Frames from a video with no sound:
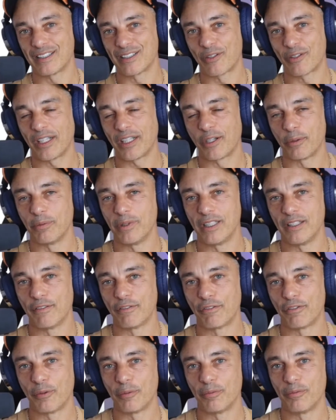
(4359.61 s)
great comedian
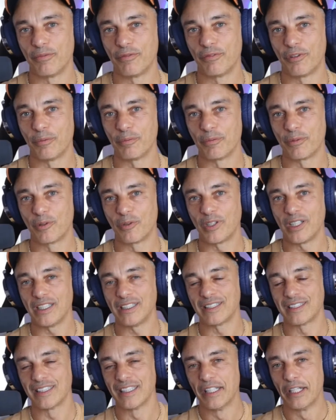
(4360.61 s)
from
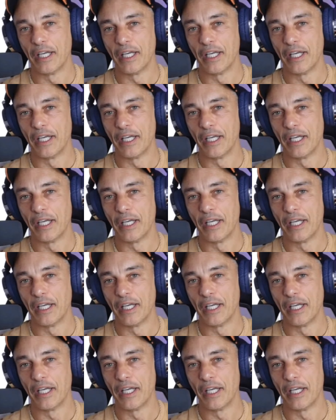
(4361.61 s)
Greece.